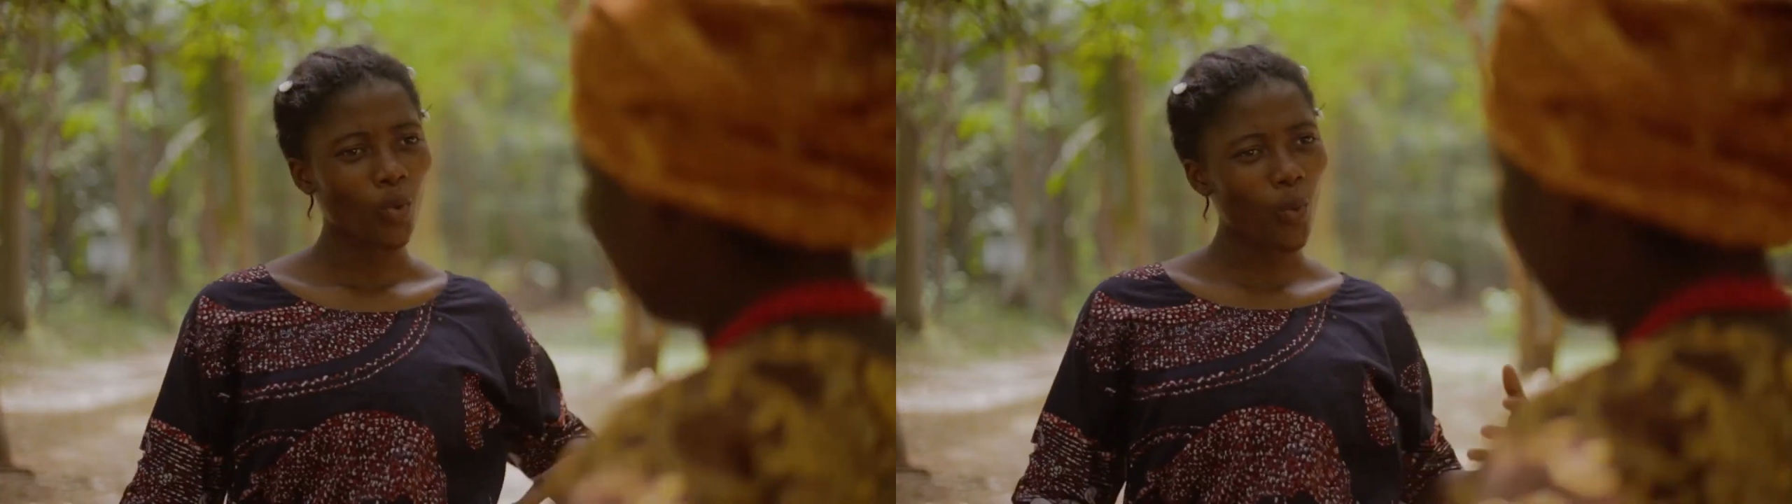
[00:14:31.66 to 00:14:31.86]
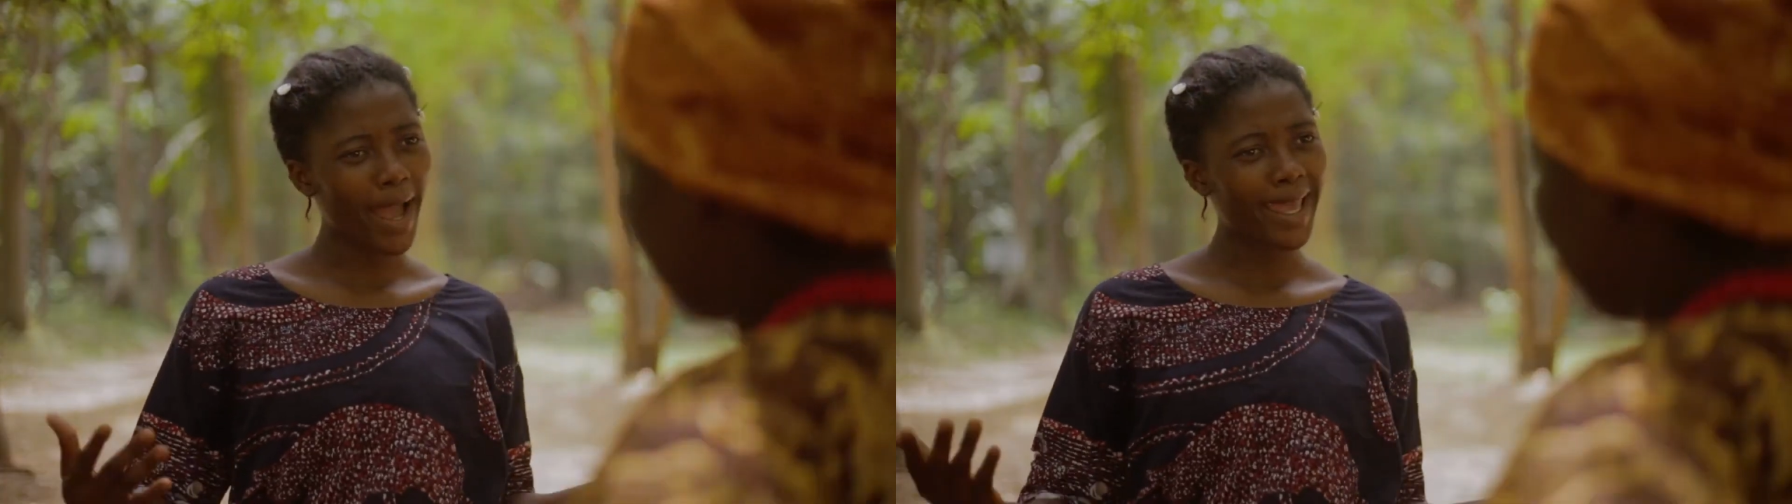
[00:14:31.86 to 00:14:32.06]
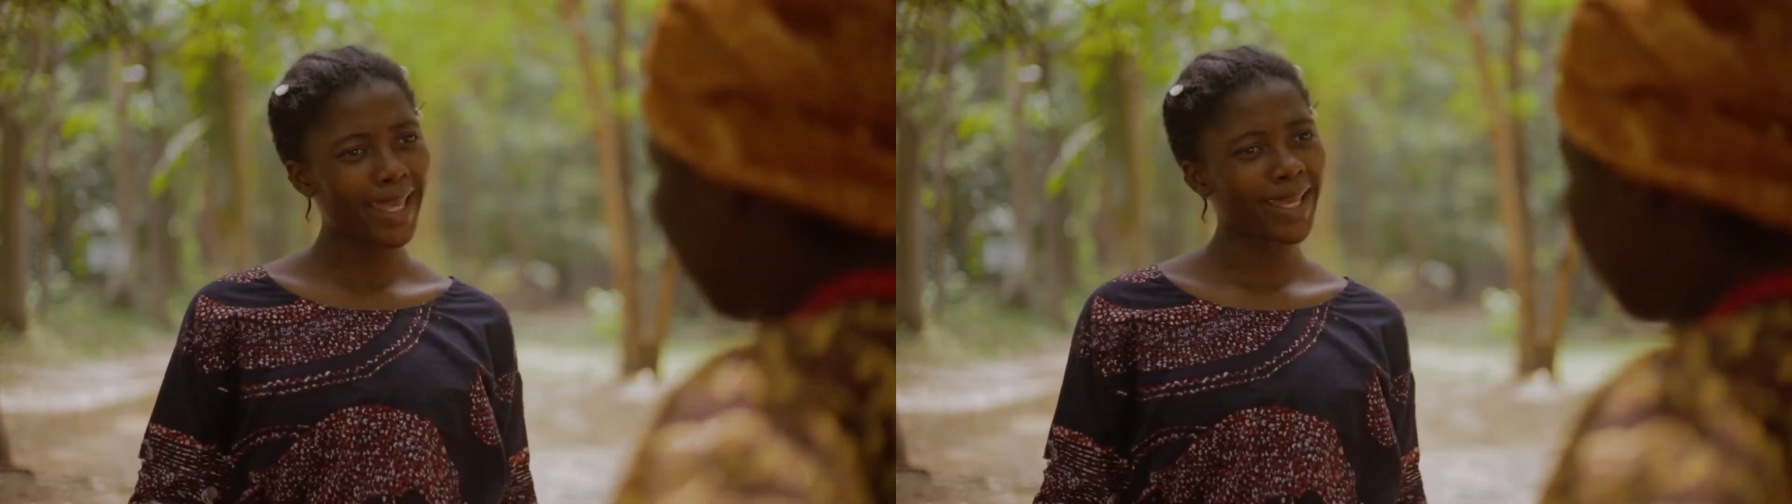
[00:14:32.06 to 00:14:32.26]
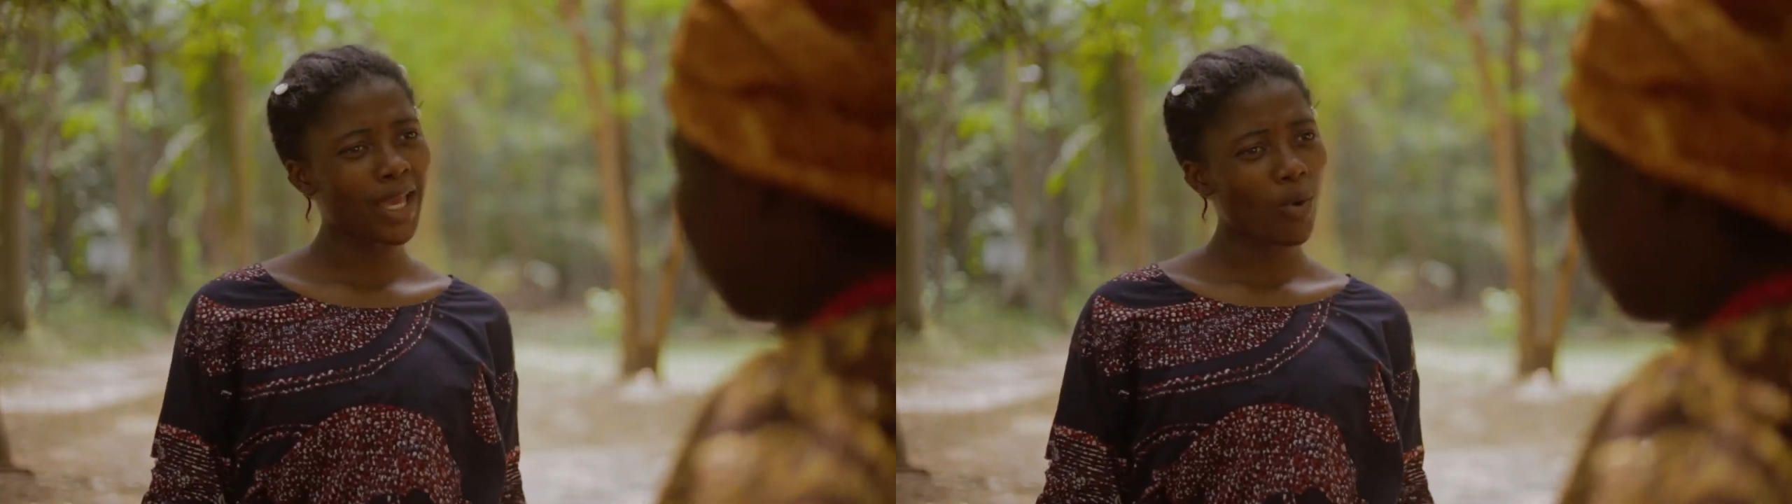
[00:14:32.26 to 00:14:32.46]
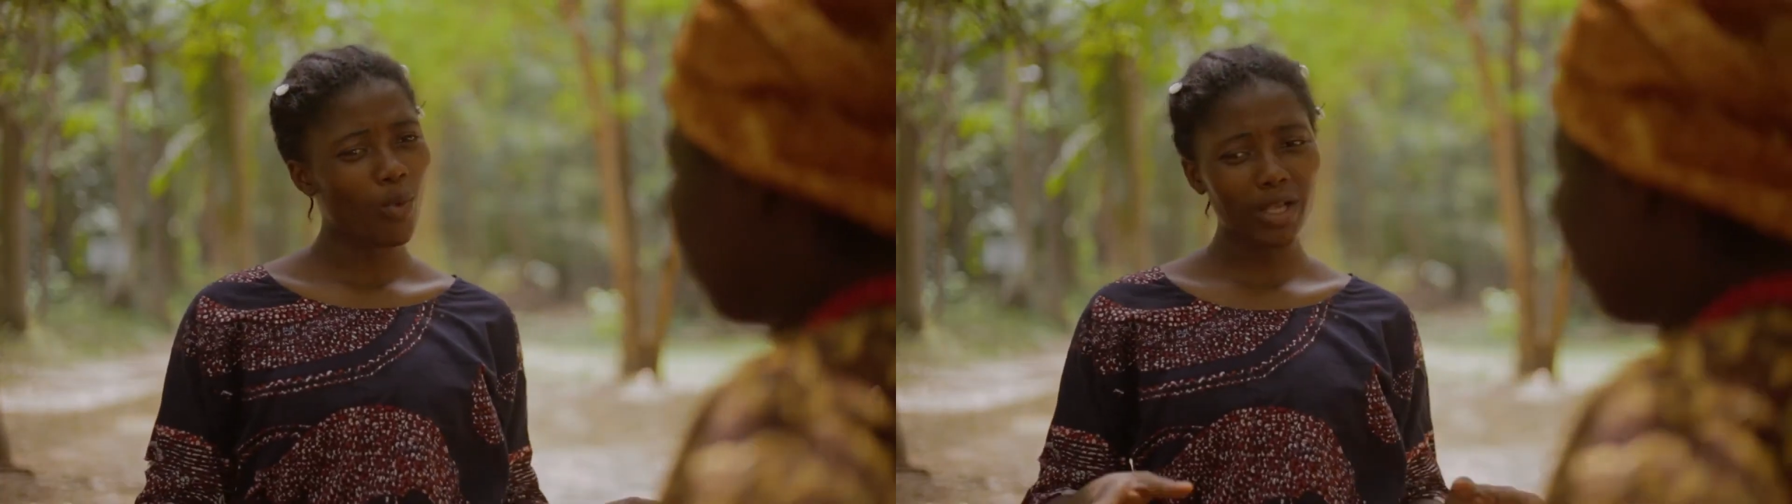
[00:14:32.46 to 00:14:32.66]
Why?
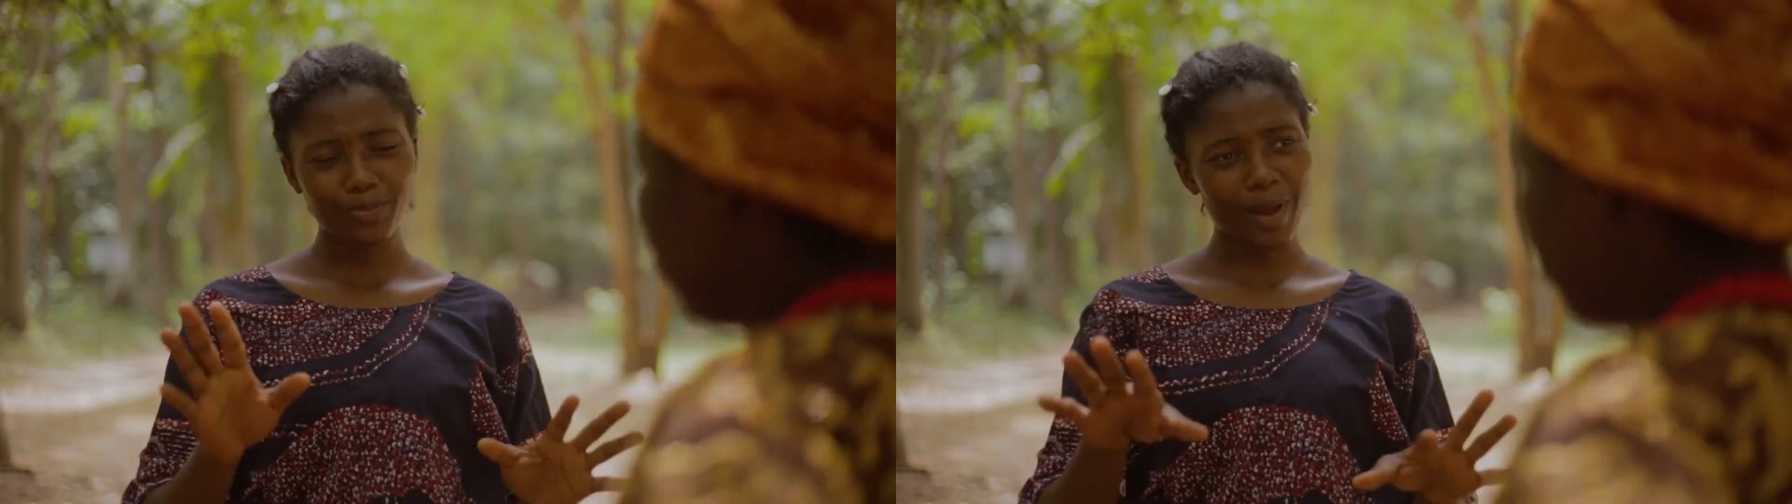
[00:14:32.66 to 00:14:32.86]
What